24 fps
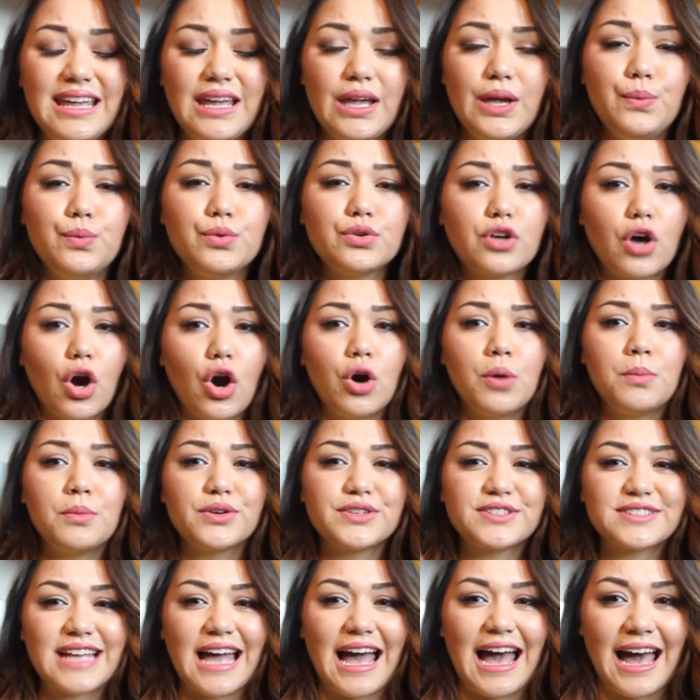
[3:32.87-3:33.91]
It would
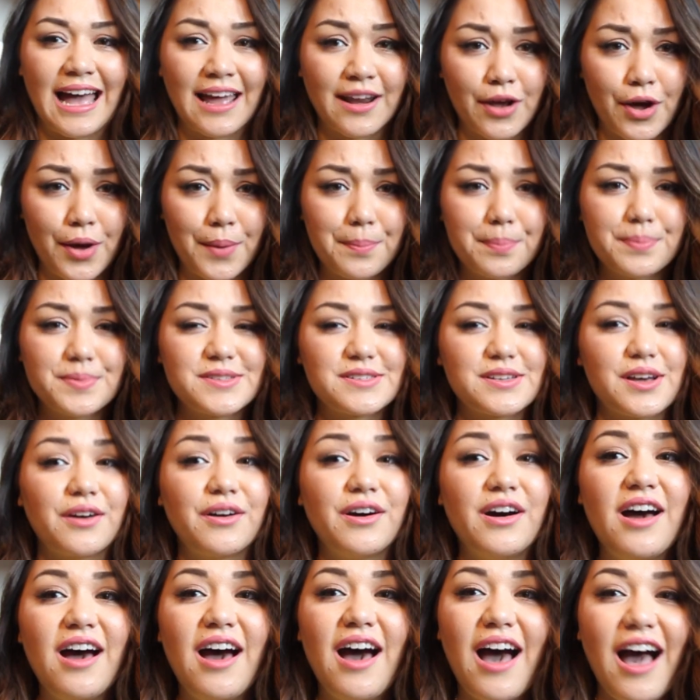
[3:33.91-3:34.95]
almost add up, so
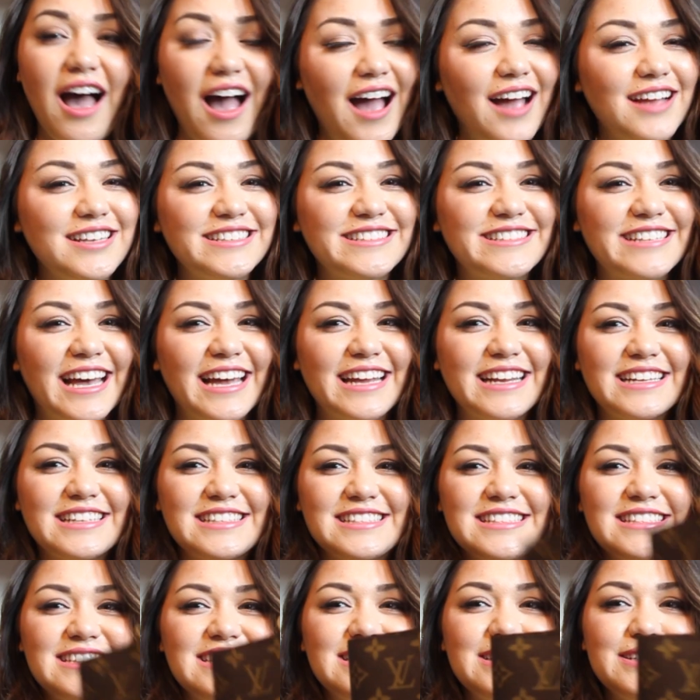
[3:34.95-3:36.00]
I decided
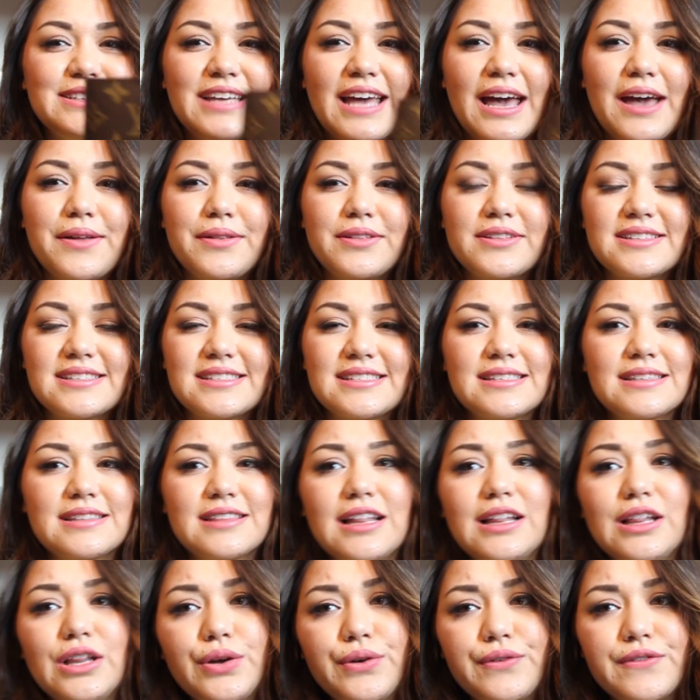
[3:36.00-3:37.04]
to get
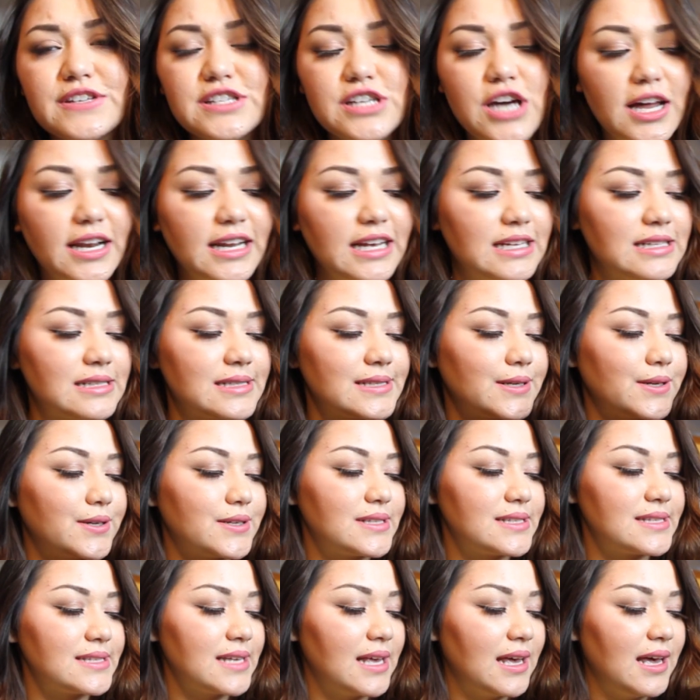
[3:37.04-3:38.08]
the Louis Vuitton
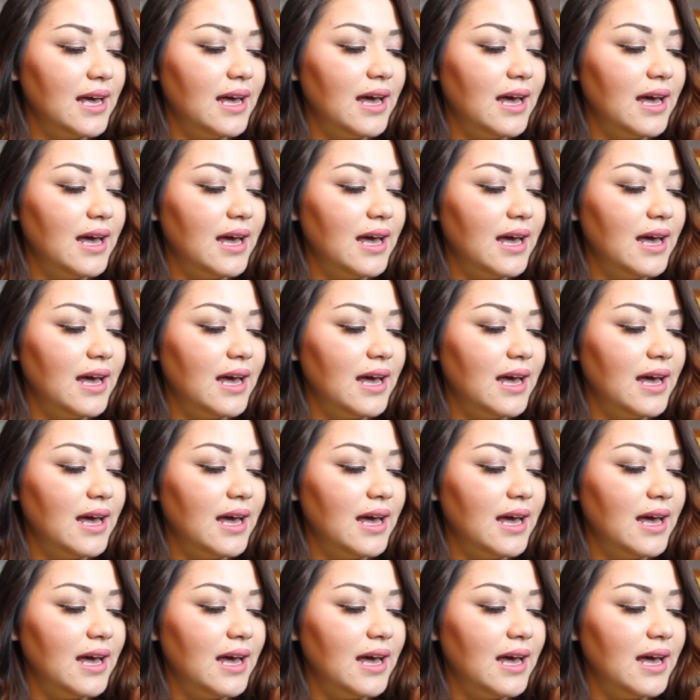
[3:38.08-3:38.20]
inserts.